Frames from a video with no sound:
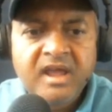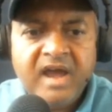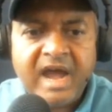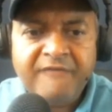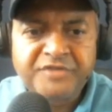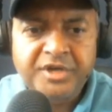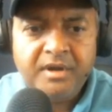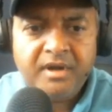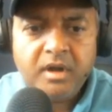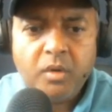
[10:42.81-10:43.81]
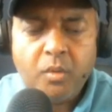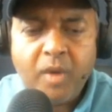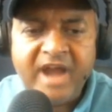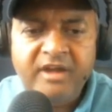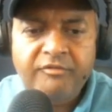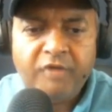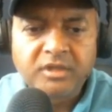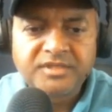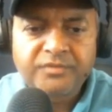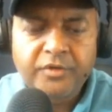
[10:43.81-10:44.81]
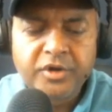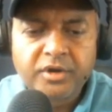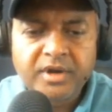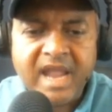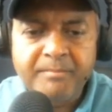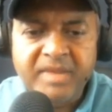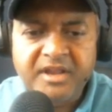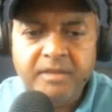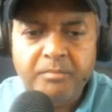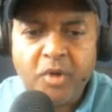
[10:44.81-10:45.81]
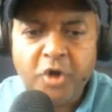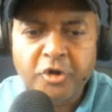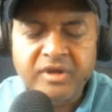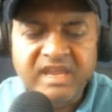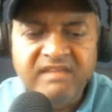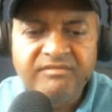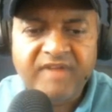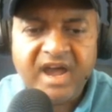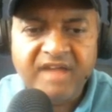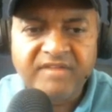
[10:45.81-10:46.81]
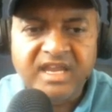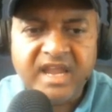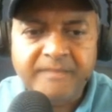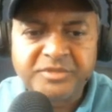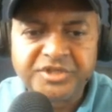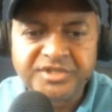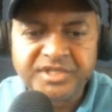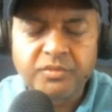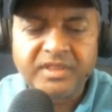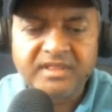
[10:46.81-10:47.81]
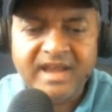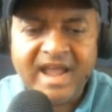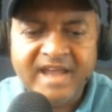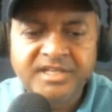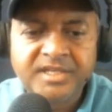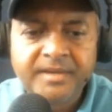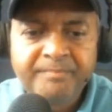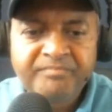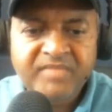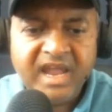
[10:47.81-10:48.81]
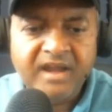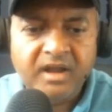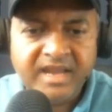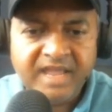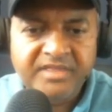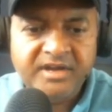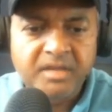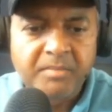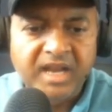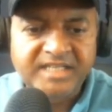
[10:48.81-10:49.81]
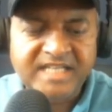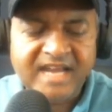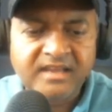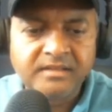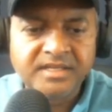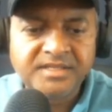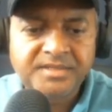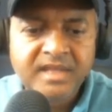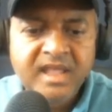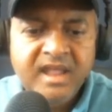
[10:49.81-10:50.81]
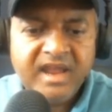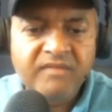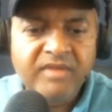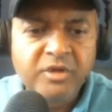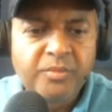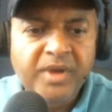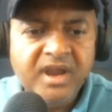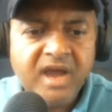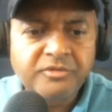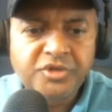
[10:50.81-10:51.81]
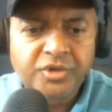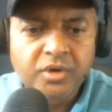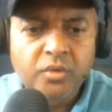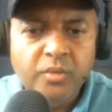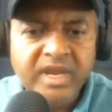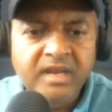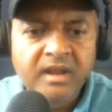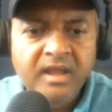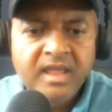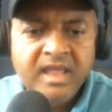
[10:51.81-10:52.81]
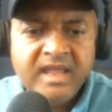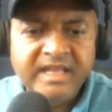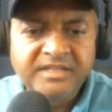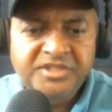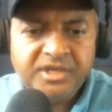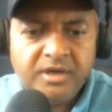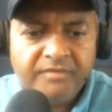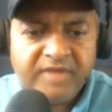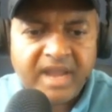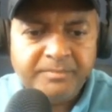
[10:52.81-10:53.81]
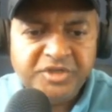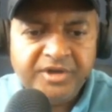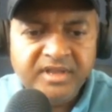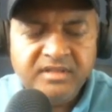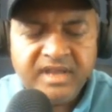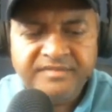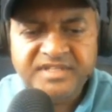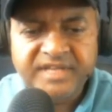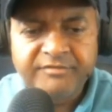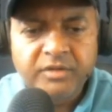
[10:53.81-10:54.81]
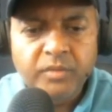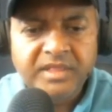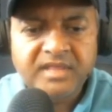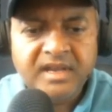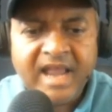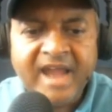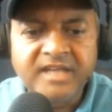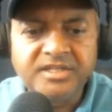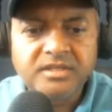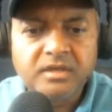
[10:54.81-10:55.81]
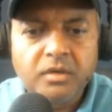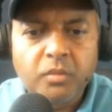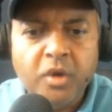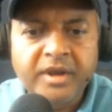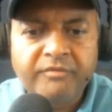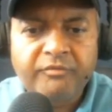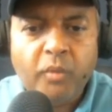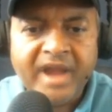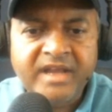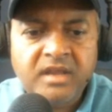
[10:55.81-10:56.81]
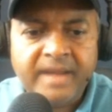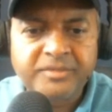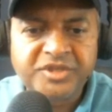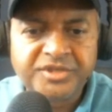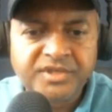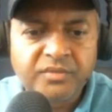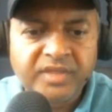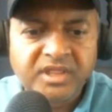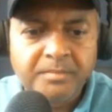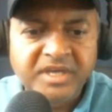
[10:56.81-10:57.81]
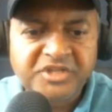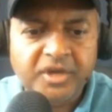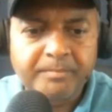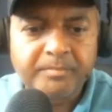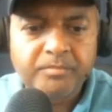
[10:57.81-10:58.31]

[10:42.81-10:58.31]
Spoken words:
After white falls for your gambited pawn on e5, he captures it with the knight, and again they're double attacking this. And when you bring out your queen, instead of capturing the f7 with the knight, what if white captures it with the bishop